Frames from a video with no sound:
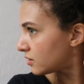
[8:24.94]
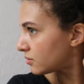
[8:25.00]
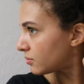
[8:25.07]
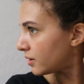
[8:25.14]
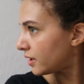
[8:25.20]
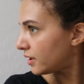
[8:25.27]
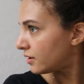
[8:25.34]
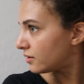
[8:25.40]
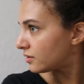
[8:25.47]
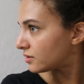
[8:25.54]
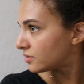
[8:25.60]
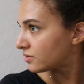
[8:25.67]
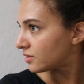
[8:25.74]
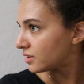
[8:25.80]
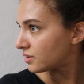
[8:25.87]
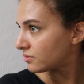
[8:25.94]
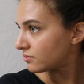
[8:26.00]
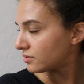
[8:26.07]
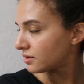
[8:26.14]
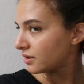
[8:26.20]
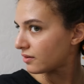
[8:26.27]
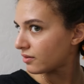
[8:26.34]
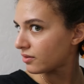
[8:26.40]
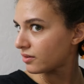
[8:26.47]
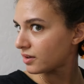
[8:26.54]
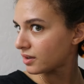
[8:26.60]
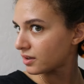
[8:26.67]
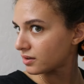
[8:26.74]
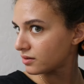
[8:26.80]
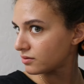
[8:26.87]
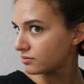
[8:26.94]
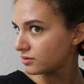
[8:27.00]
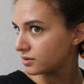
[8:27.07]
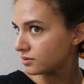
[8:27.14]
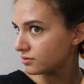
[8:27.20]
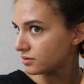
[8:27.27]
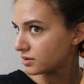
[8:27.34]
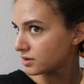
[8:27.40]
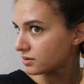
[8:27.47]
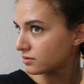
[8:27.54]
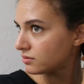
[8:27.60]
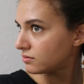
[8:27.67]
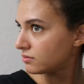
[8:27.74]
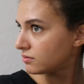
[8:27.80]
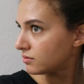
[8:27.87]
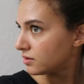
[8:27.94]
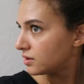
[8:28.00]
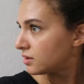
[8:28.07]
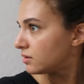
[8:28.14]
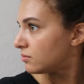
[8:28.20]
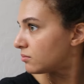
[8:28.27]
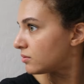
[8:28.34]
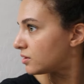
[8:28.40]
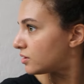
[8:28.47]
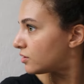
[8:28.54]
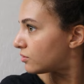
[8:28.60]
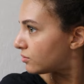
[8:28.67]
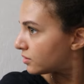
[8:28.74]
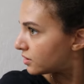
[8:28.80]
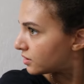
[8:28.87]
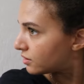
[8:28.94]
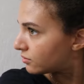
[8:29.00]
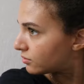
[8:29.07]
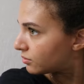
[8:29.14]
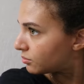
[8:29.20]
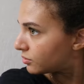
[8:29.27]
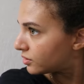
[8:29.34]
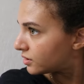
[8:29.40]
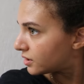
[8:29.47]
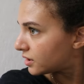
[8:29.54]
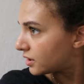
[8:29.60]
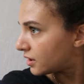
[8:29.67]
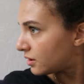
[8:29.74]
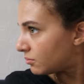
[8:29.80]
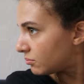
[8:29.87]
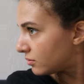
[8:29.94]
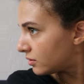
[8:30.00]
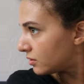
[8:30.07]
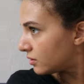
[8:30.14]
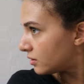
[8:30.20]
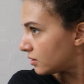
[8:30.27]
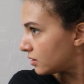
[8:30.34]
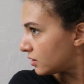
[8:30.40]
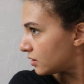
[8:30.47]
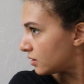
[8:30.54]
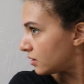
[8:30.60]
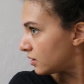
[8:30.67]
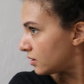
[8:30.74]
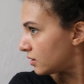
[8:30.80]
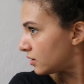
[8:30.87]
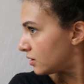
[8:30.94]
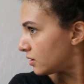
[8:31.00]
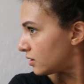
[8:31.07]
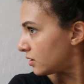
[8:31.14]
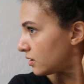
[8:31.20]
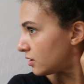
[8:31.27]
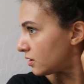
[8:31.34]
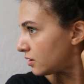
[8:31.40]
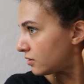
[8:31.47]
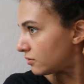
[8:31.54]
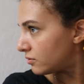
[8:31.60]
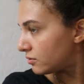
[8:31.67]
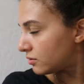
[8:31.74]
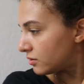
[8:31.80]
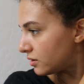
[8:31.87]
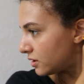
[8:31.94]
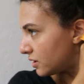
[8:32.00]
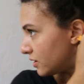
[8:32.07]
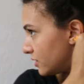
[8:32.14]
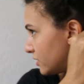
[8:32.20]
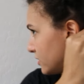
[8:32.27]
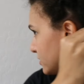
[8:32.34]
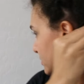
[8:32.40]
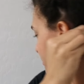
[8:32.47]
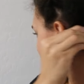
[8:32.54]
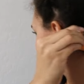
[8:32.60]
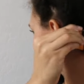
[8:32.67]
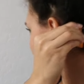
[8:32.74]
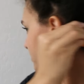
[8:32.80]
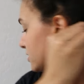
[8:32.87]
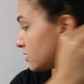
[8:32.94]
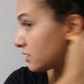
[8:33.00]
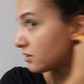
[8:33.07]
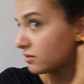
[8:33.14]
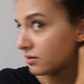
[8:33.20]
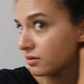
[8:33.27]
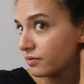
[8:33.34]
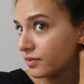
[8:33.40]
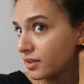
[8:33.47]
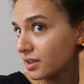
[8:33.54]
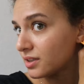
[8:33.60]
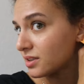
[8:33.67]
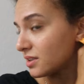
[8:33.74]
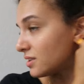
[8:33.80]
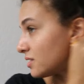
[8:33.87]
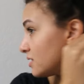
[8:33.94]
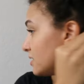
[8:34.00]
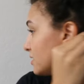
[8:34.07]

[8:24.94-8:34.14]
Hair also gets really thick at the root, so I'll twist it one more time and roll it under. So now it's, hopefully you guys can see